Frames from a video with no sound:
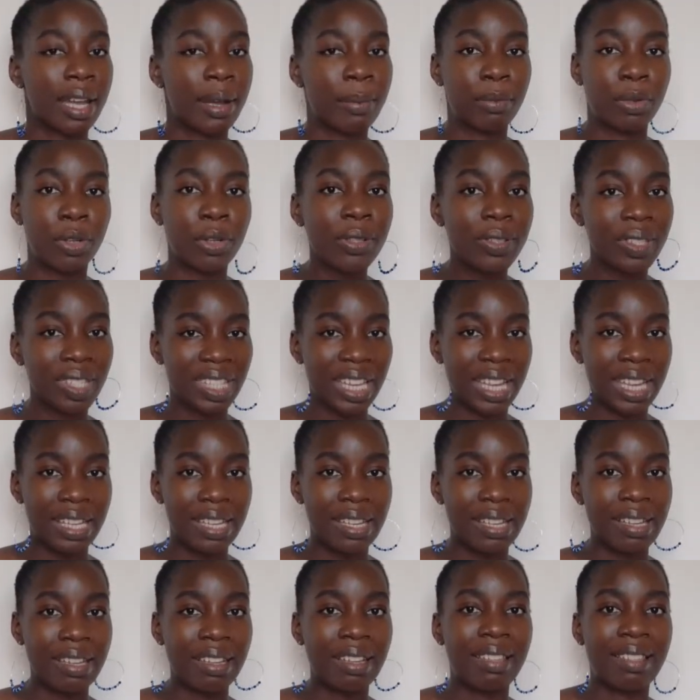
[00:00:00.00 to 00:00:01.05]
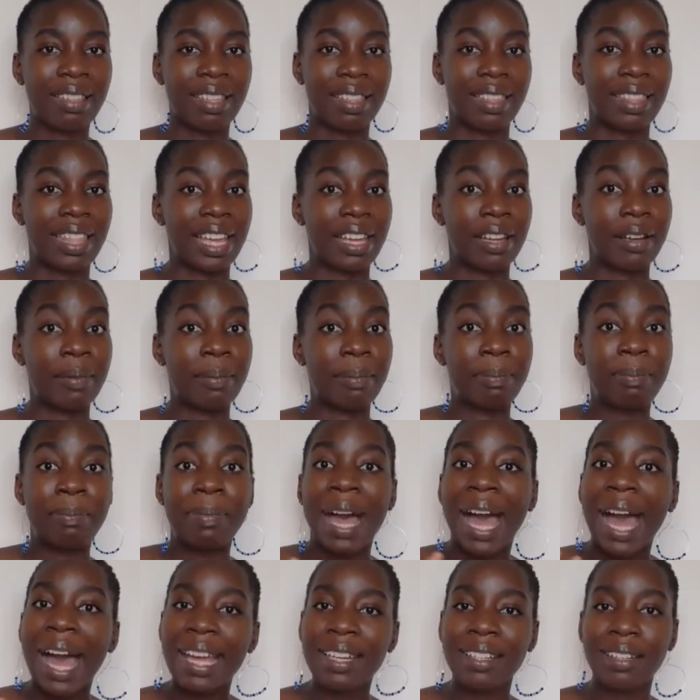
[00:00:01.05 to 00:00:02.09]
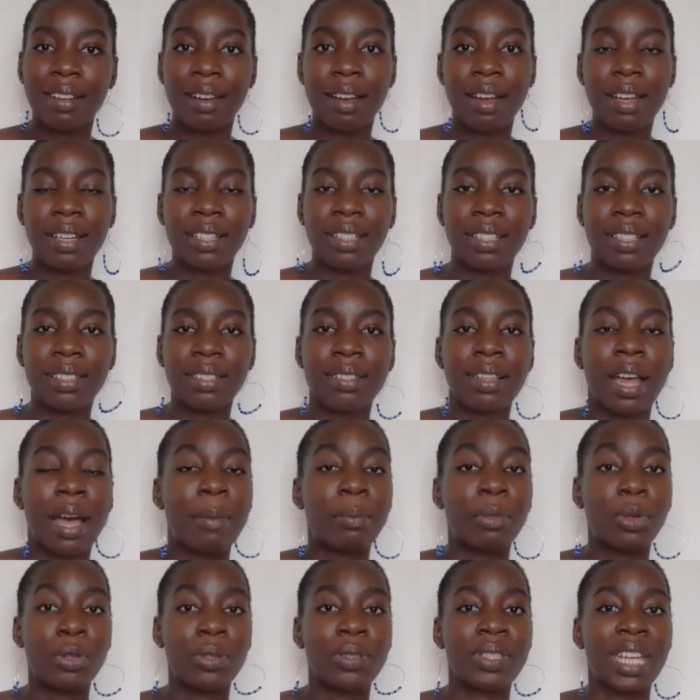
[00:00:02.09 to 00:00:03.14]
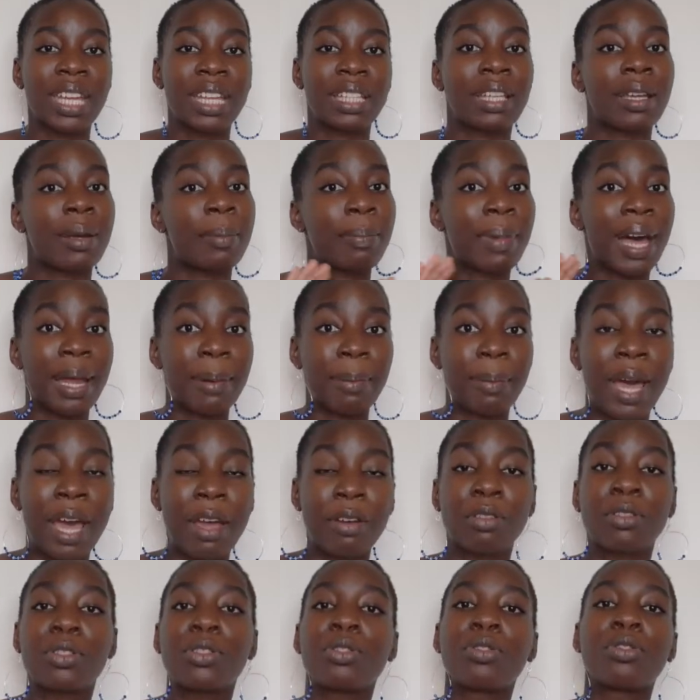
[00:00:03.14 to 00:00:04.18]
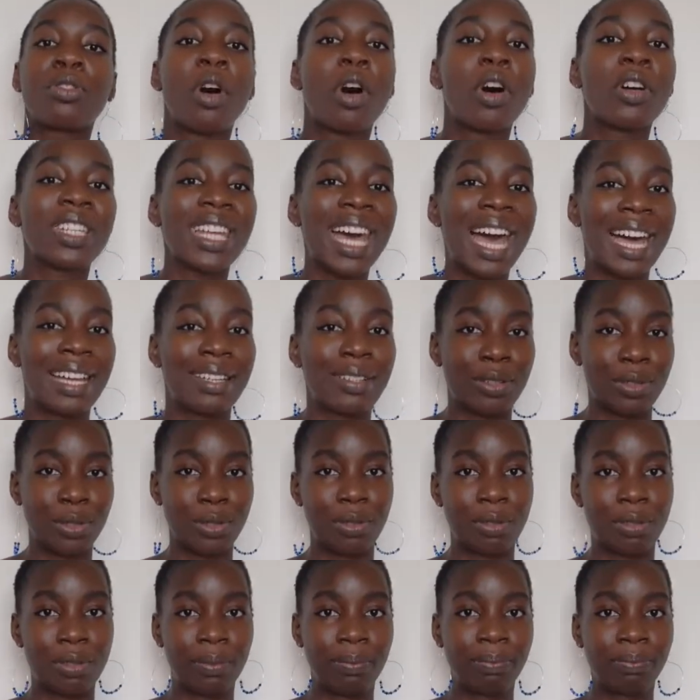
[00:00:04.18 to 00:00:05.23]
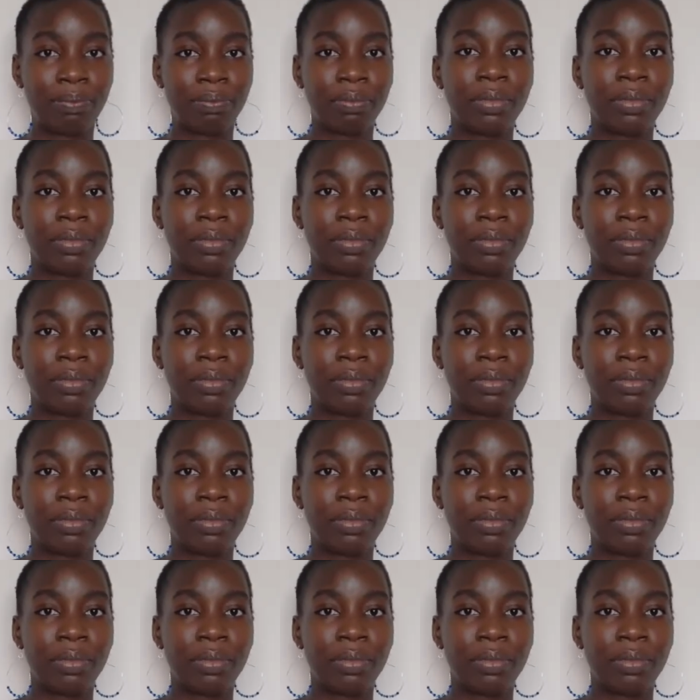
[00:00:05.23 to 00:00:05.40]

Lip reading: I'm not saying that they are bad guardians. I'm not saying they're bad parents, not at all.